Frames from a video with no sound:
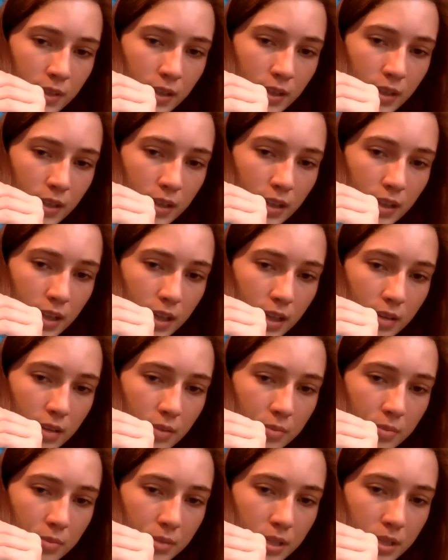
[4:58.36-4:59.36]
And that
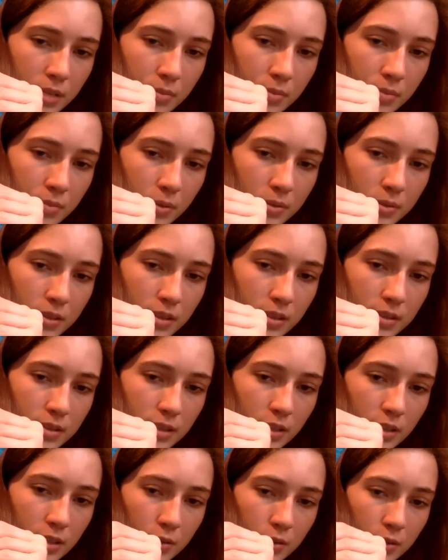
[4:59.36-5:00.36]
tip goes in the
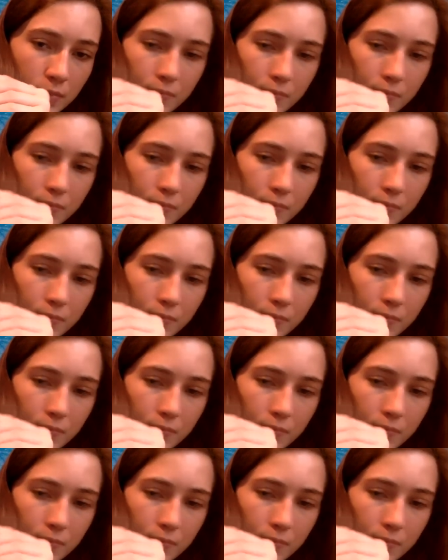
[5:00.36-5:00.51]
center.